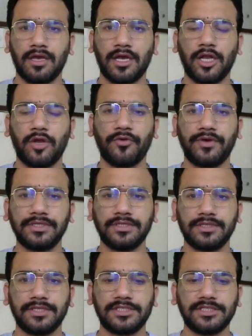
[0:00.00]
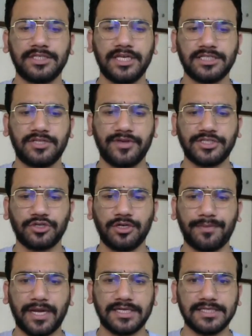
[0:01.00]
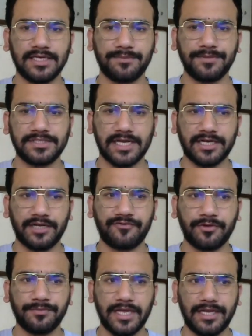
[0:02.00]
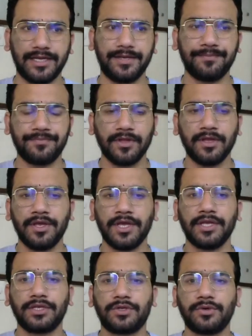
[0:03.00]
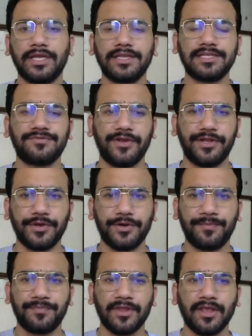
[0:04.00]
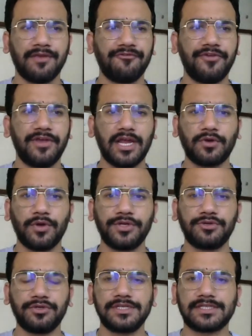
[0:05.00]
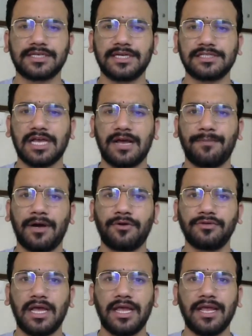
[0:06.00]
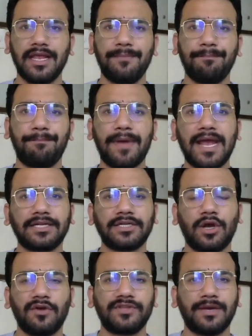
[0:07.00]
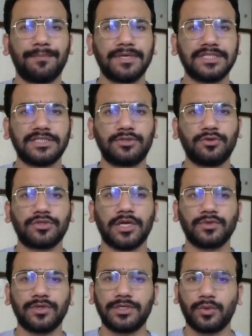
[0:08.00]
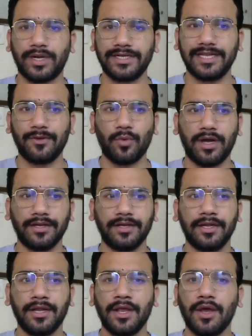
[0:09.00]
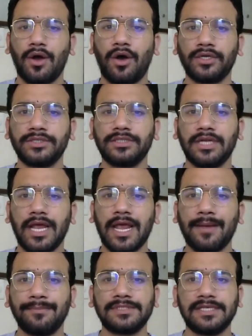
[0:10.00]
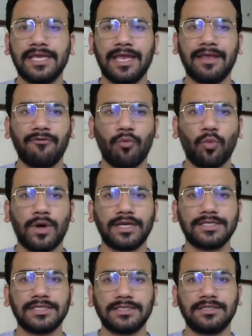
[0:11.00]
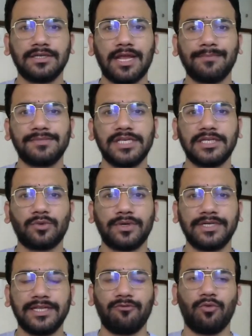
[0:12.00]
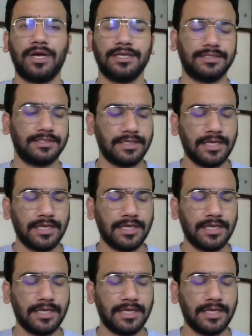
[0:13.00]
Hello everyone, this is CS Divesh Goyal, practicing company secretary from Delhi. Today in this video, we are going to discuss about the impact of the budget 2021 on MCA version MCA21.